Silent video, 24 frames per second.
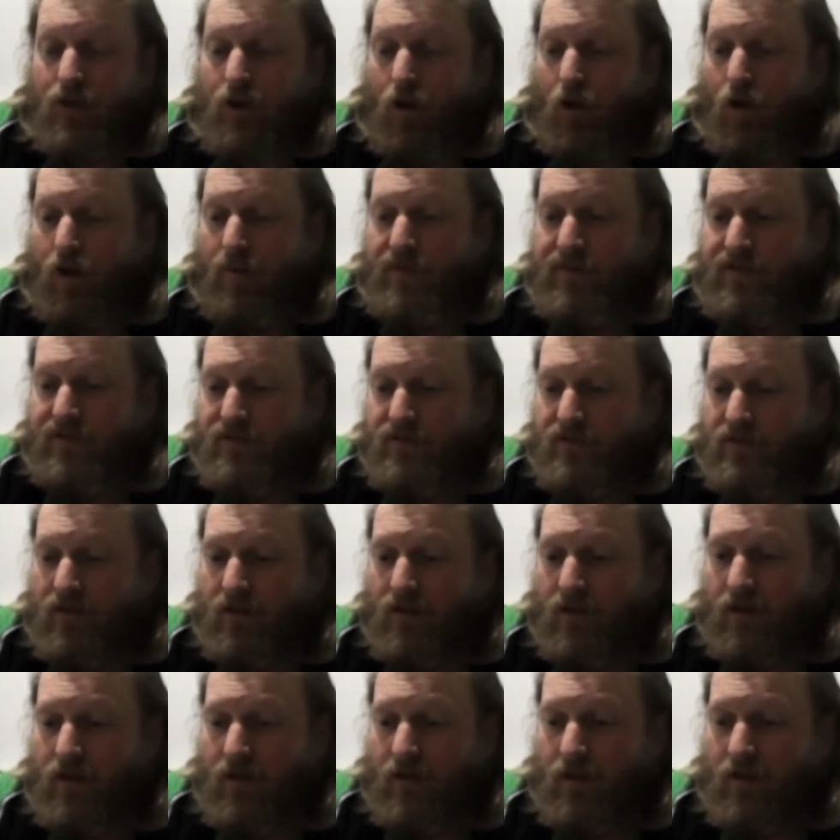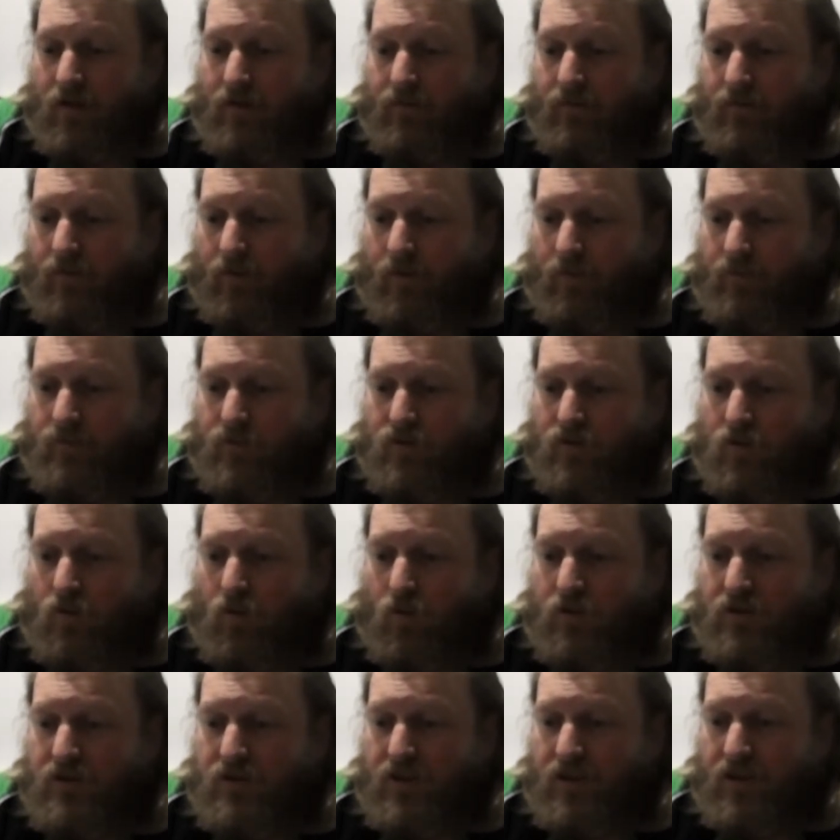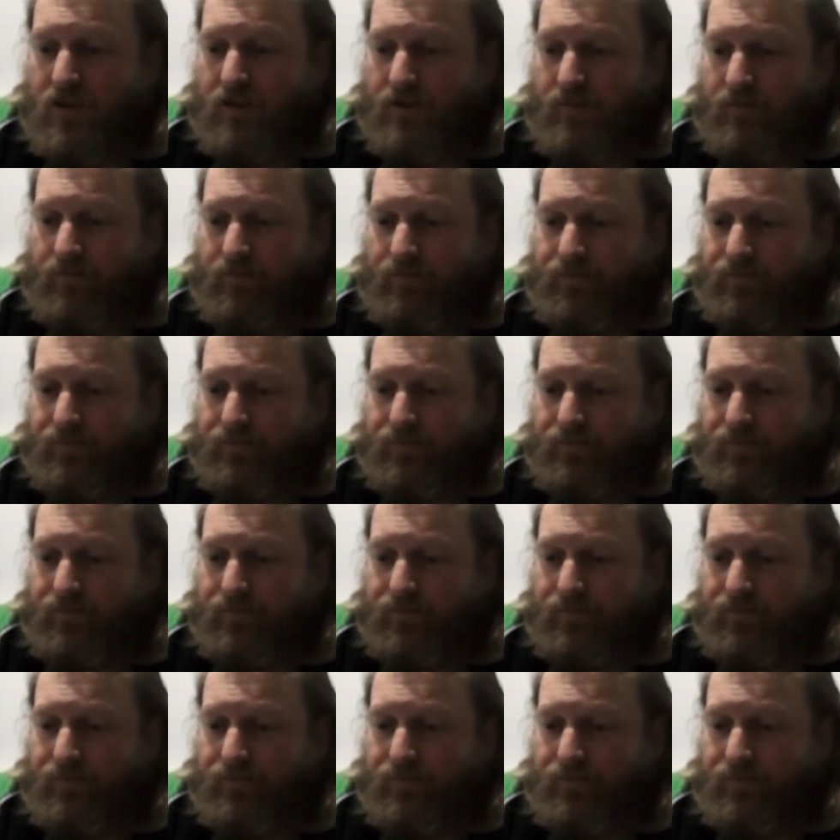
climates, from scorching